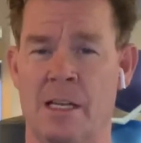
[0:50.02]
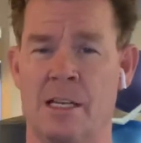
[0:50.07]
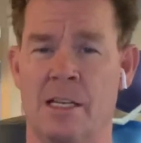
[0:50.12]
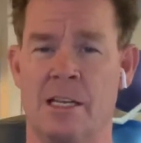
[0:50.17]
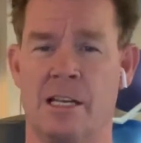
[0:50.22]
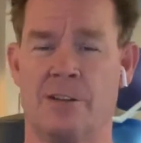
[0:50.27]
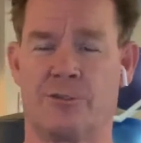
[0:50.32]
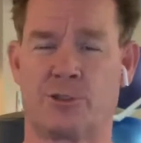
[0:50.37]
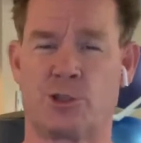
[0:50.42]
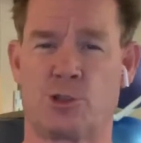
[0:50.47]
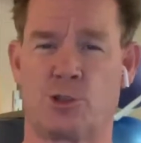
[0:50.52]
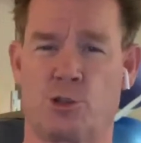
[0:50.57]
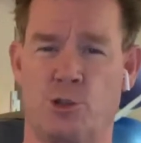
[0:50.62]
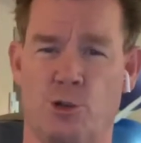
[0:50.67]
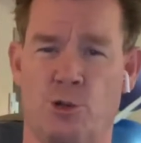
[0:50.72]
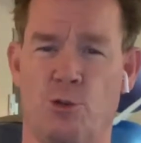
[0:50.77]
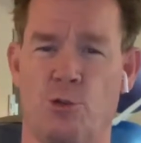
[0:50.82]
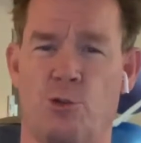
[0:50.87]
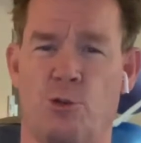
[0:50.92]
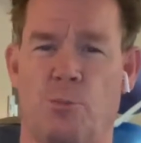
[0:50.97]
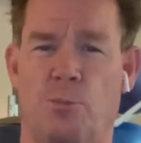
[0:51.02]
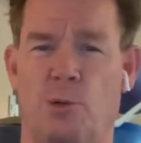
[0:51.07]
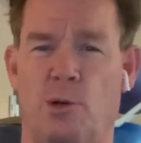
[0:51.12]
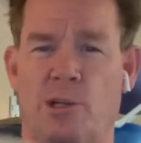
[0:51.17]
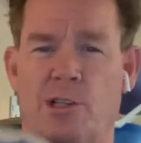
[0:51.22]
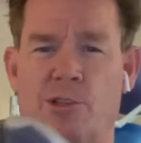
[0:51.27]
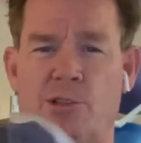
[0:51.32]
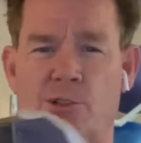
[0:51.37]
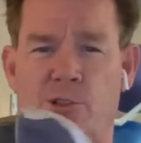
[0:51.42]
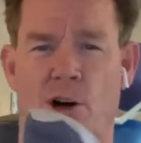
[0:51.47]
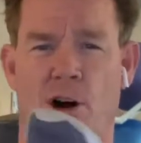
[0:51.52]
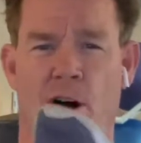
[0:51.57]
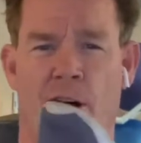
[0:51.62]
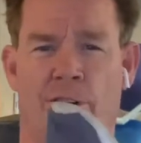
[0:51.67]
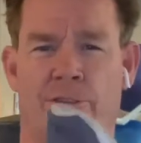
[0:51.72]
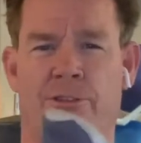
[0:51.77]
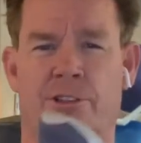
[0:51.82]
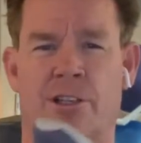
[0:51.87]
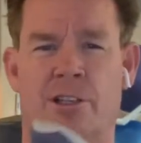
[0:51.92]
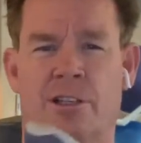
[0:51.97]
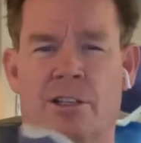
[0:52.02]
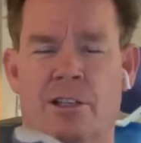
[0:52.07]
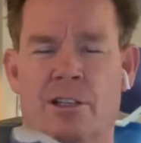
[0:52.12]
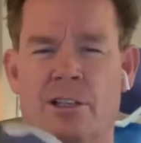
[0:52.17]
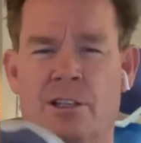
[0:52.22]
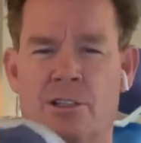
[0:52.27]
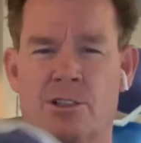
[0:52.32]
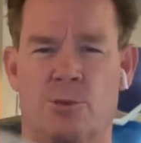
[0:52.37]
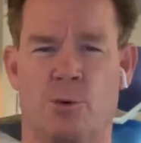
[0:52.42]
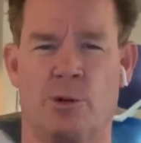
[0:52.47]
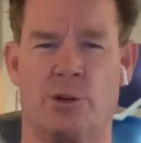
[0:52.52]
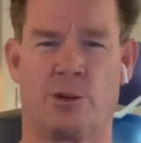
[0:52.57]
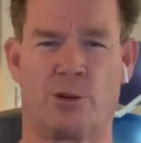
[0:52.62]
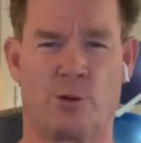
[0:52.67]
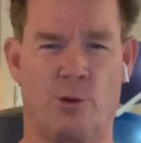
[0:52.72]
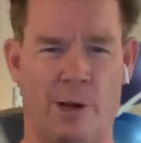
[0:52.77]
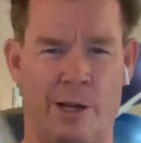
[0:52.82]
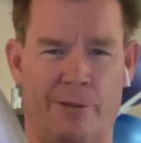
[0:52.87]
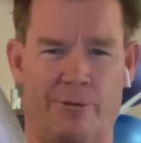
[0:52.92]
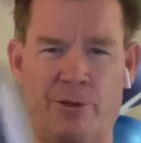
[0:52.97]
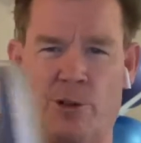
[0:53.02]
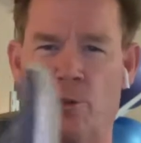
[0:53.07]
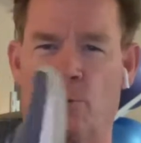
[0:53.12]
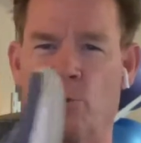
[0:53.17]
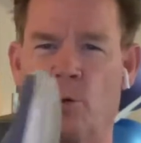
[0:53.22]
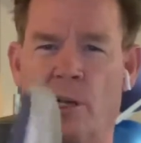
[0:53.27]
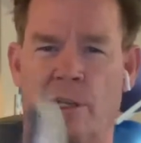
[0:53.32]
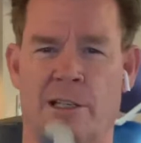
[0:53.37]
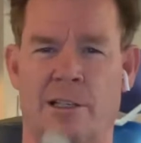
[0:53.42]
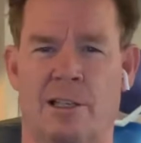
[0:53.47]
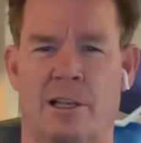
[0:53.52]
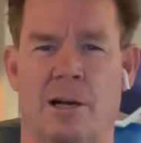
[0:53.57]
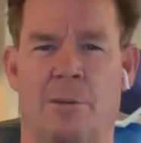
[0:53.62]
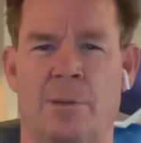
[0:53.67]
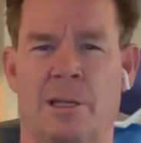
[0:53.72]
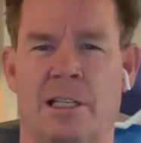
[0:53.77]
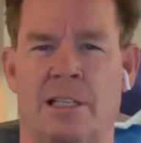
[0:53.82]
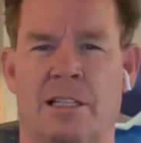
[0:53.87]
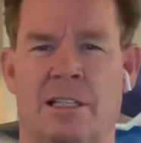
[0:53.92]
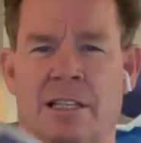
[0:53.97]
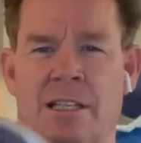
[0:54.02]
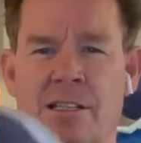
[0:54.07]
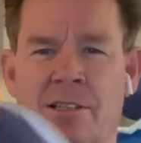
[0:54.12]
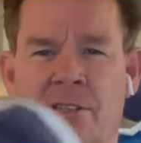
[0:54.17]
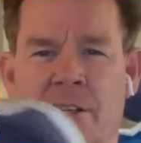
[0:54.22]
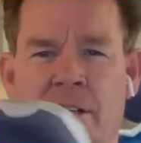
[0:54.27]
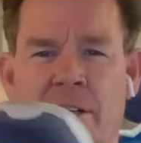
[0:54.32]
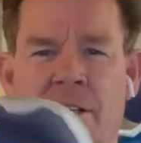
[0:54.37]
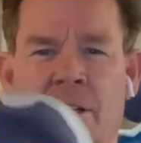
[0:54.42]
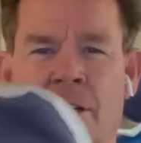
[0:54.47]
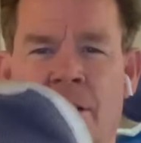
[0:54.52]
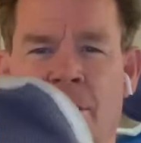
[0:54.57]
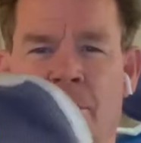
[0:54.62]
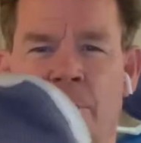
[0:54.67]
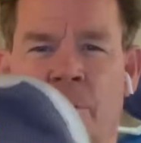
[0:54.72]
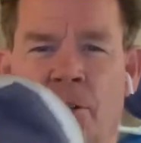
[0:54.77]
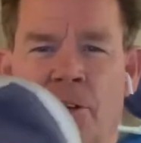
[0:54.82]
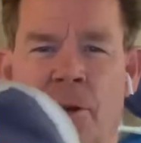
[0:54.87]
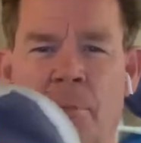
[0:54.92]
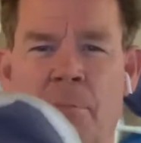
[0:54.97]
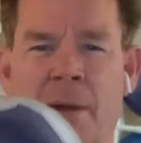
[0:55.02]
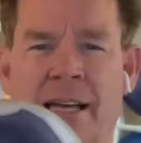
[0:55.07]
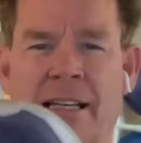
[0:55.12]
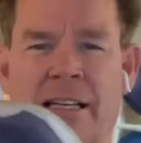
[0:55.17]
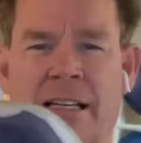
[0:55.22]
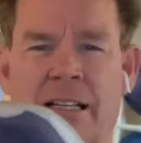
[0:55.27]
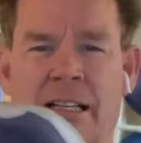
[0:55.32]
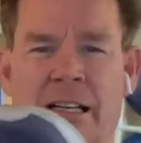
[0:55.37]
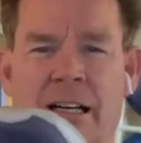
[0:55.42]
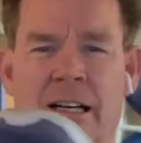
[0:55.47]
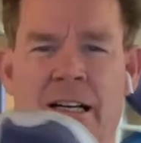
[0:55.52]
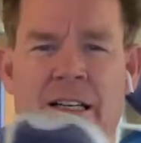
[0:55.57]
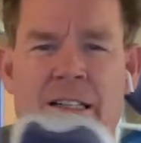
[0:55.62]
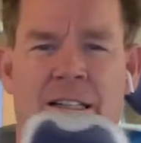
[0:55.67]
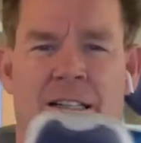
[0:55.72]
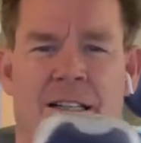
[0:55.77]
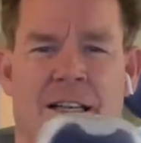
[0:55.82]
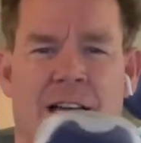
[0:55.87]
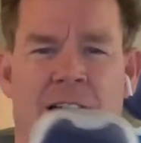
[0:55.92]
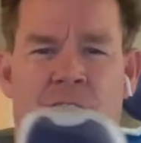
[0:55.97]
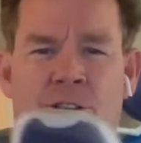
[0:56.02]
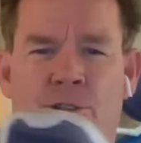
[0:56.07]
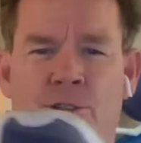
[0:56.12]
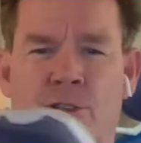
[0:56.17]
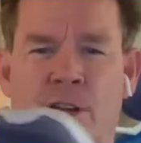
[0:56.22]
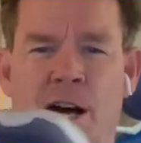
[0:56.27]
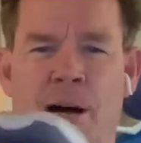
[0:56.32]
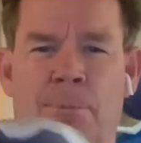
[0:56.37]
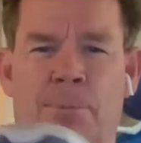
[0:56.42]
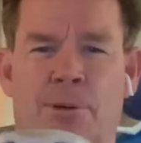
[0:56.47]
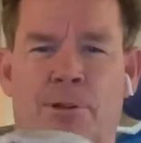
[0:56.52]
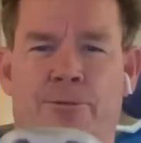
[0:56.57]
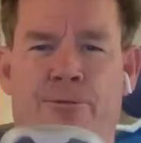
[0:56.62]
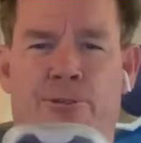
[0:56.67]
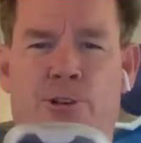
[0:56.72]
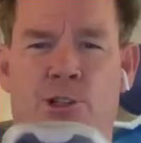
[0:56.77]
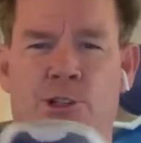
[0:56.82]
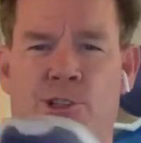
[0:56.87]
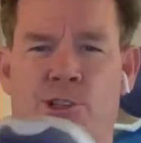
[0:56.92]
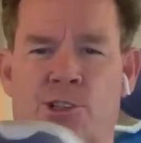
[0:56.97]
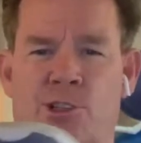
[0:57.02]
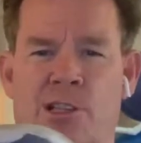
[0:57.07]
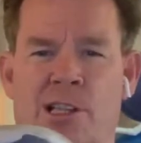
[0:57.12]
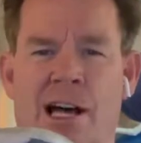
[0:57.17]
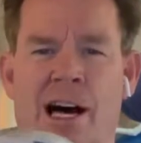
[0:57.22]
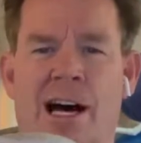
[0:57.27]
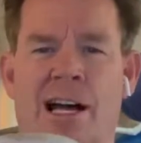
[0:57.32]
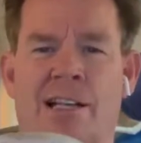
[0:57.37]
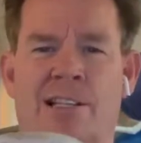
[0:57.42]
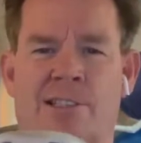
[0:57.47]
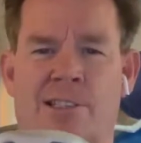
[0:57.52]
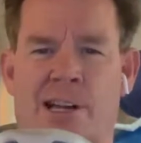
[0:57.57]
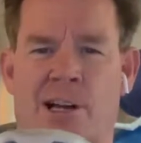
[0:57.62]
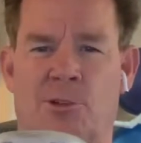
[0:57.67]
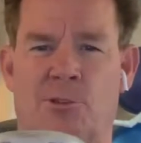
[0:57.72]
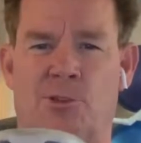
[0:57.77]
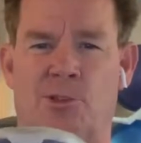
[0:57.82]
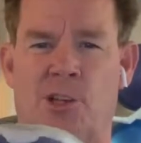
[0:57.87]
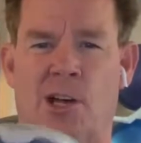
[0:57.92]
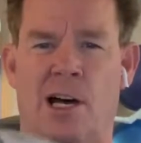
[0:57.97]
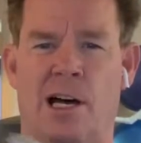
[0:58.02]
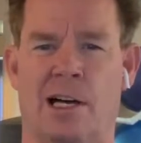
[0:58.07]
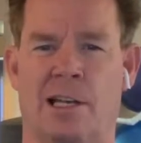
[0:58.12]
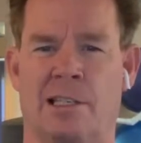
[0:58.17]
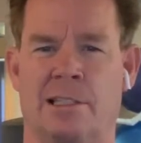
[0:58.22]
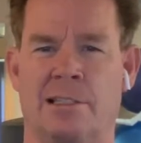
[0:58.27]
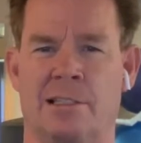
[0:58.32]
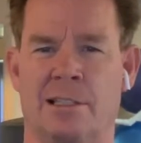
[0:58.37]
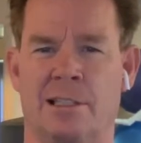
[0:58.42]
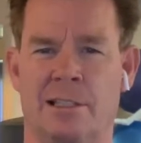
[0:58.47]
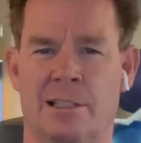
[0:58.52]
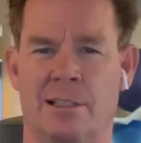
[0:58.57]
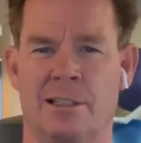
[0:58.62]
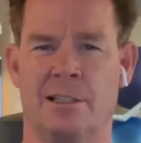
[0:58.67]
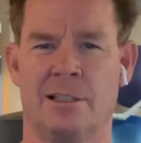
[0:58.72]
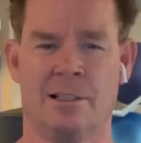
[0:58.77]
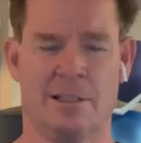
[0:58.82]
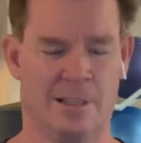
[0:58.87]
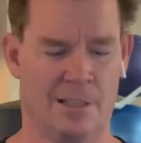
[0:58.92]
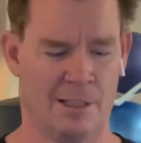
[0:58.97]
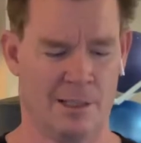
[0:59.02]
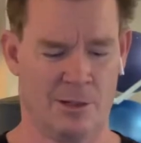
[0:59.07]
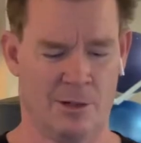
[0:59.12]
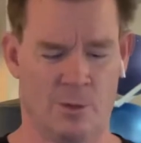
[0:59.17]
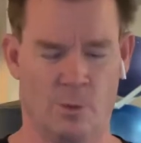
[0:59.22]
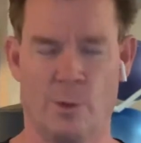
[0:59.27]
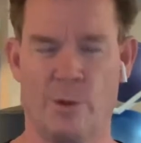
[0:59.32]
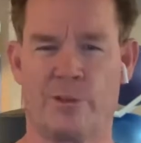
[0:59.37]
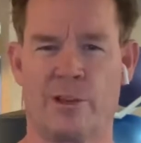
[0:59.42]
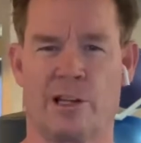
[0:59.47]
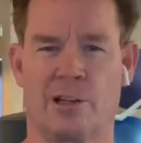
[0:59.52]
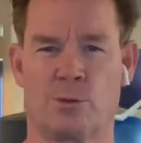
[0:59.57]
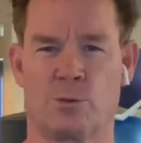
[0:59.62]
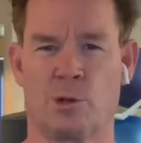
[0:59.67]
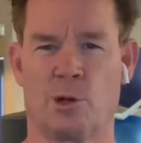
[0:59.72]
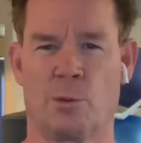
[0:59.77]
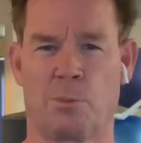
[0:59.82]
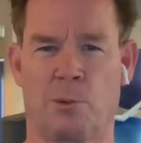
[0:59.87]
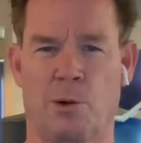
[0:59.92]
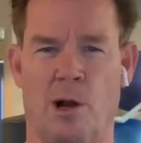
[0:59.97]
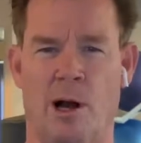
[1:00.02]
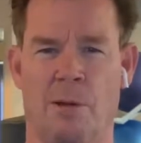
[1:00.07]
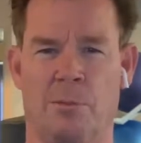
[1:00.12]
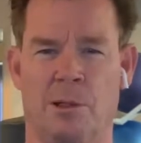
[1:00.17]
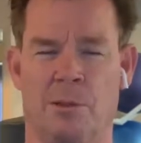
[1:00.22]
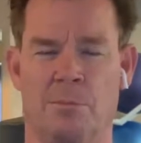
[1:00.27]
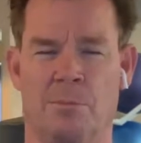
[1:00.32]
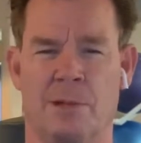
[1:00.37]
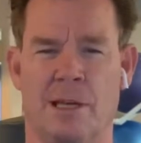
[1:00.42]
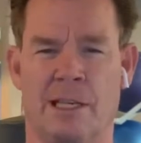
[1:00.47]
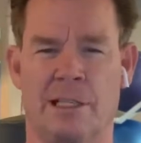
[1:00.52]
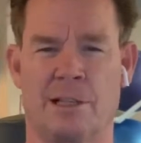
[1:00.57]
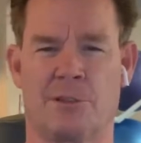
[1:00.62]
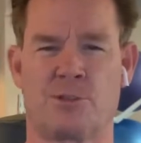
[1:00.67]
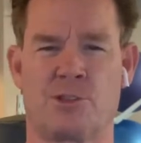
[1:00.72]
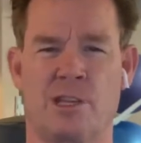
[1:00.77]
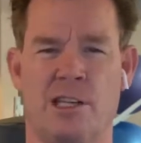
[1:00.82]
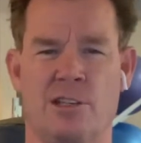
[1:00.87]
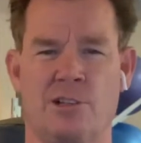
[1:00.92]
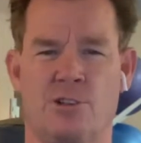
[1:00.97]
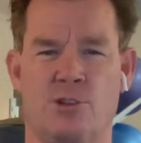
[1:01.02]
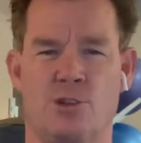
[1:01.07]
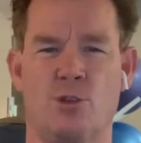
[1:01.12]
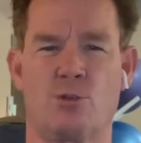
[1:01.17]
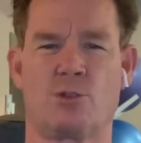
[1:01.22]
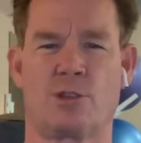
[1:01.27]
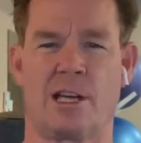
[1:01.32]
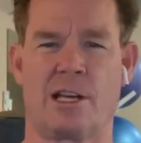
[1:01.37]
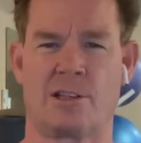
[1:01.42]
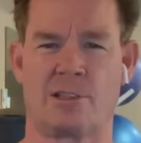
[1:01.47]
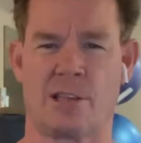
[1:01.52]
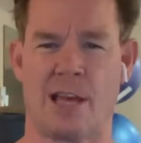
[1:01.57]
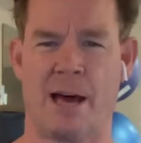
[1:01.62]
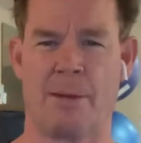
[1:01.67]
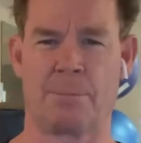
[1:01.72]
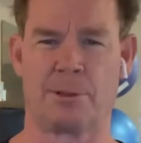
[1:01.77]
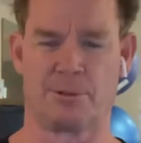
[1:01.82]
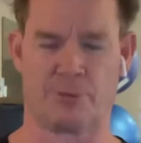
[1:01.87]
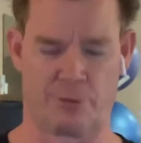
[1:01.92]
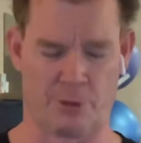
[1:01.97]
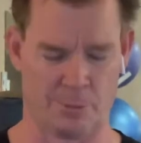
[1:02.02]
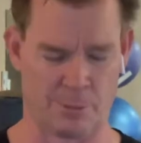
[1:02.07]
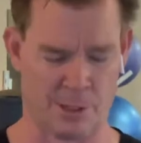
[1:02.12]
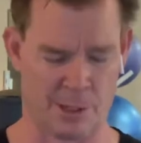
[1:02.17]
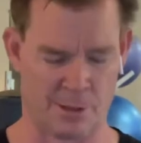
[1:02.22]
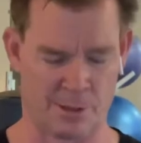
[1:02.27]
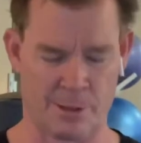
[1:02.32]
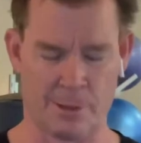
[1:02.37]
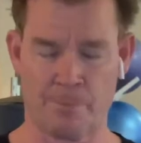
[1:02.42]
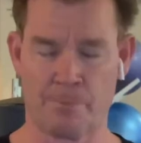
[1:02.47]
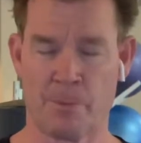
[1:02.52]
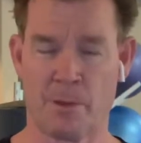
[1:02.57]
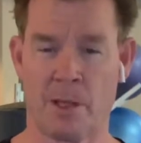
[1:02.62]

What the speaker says: If their shoes are pretty soft, to where they're great for the running, coming in easy, but they make a cut and their top of their foot slides outside, we've got a real problem. And I've seen two things happen from this.